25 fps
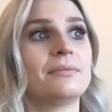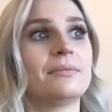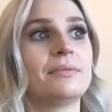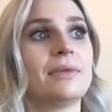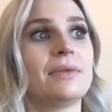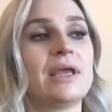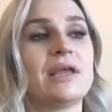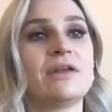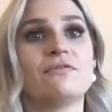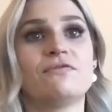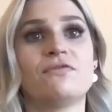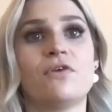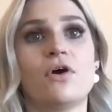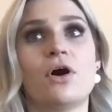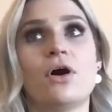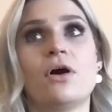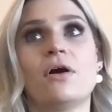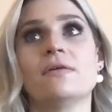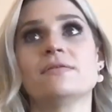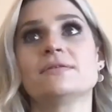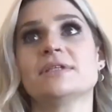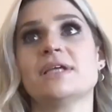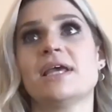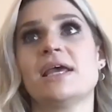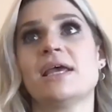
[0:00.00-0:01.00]

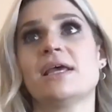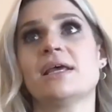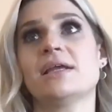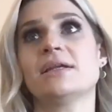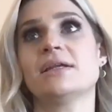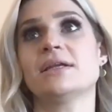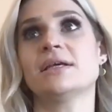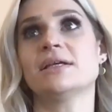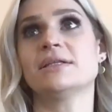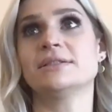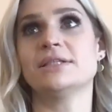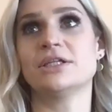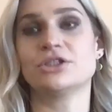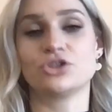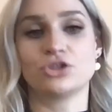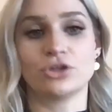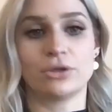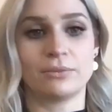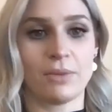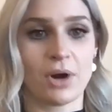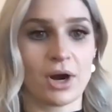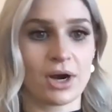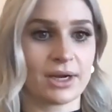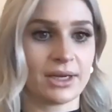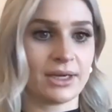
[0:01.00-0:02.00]
involved in
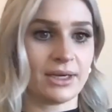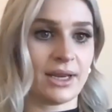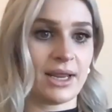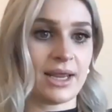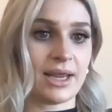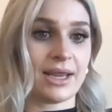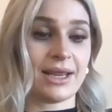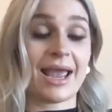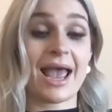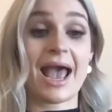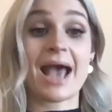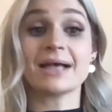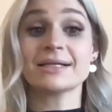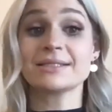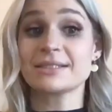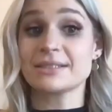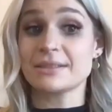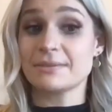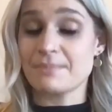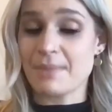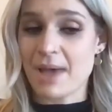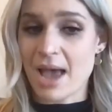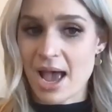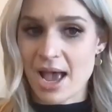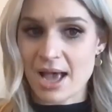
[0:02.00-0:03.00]
digital marketing,
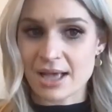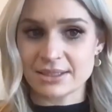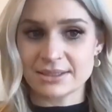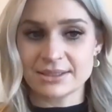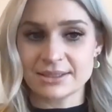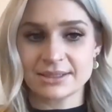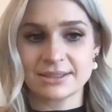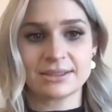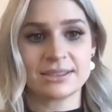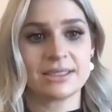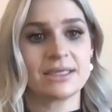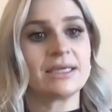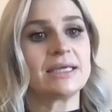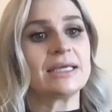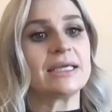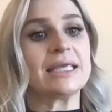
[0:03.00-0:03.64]
SMS,